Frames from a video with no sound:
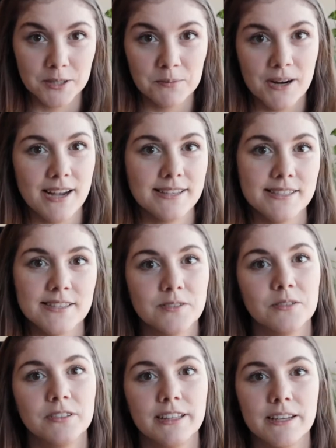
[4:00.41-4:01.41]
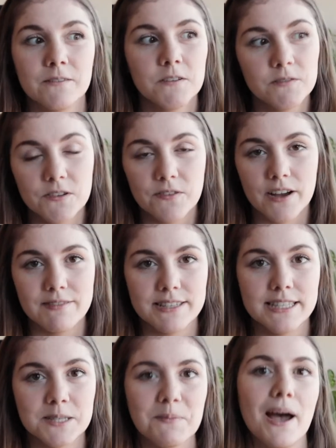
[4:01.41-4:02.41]
good prices. They're only 55
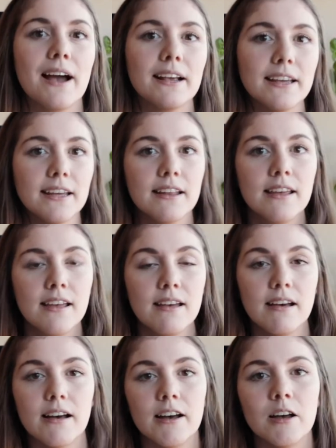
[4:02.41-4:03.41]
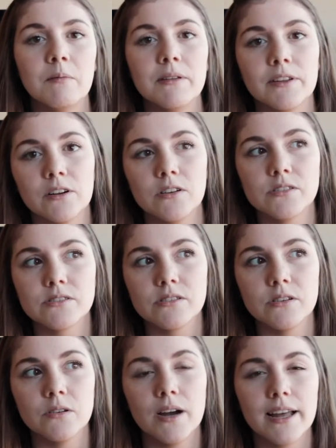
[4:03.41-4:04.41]
cents a packet, and they're
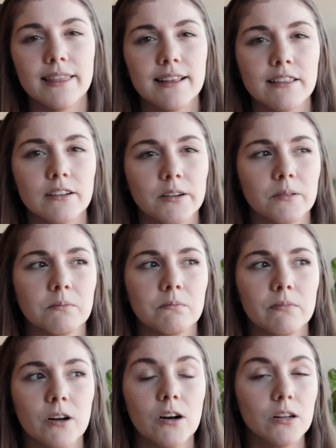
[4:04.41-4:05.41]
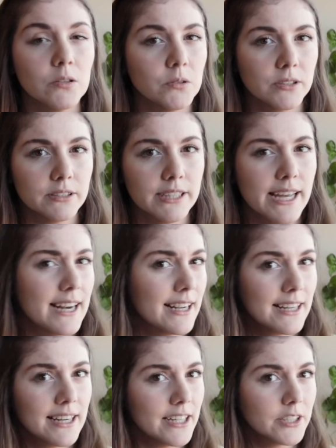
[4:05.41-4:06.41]
also, I think they're all organic
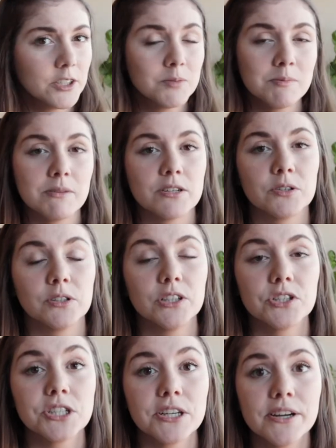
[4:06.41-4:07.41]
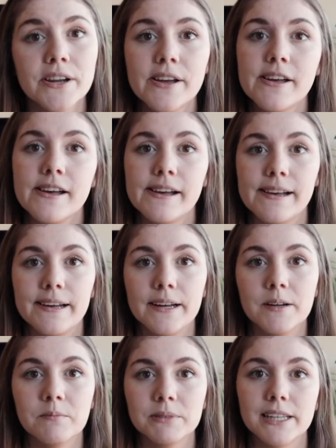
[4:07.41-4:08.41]
and heirloom, I'm not totally sure,
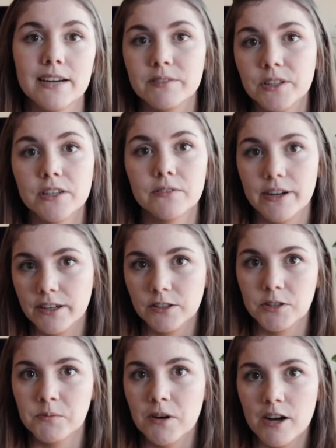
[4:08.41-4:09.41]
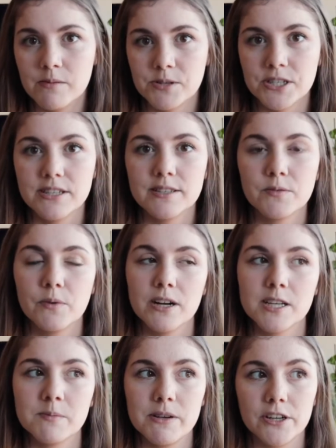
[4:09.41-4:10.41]
but they have a lot of heirloom options,
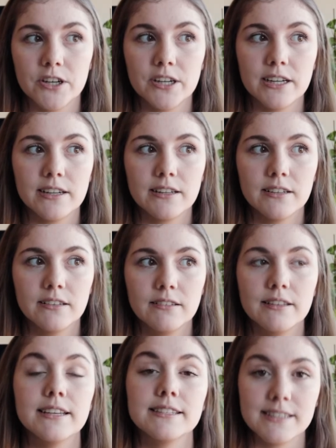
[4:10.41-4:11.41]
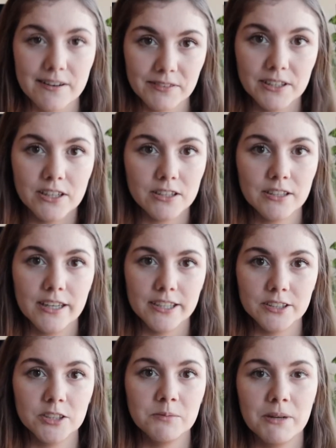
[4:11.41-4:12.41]
whereas Baker Creek is definitely all
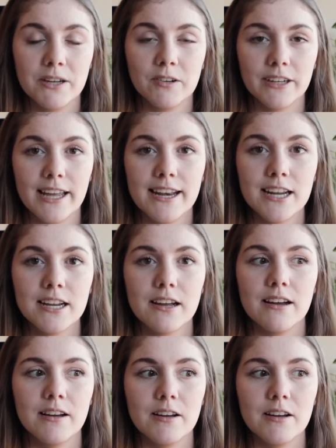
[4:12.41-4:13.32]
heirloom and organic.